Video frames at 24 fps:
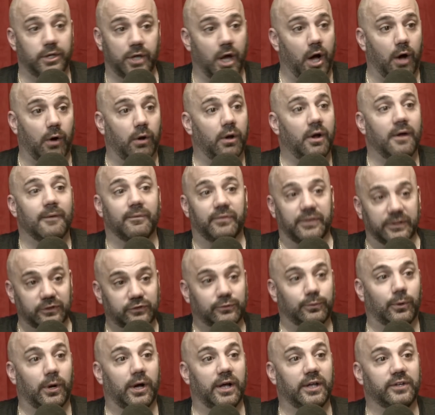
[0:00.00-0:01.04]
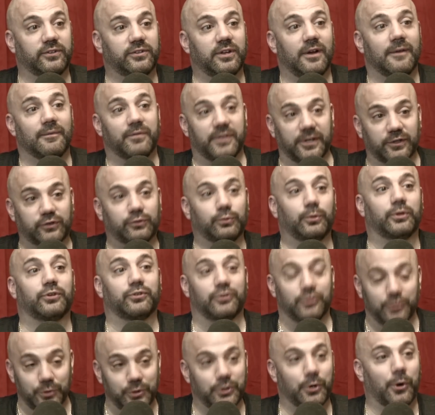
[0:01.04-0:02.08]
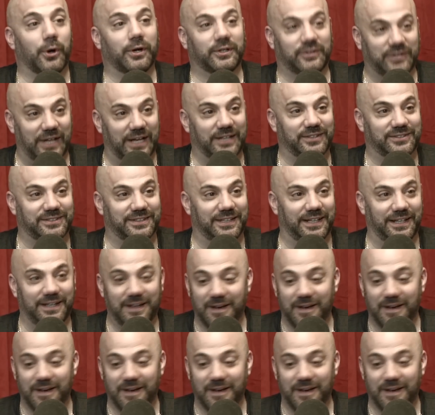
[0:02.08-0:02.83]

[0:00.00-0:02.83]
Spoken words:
No, this was New York tasting.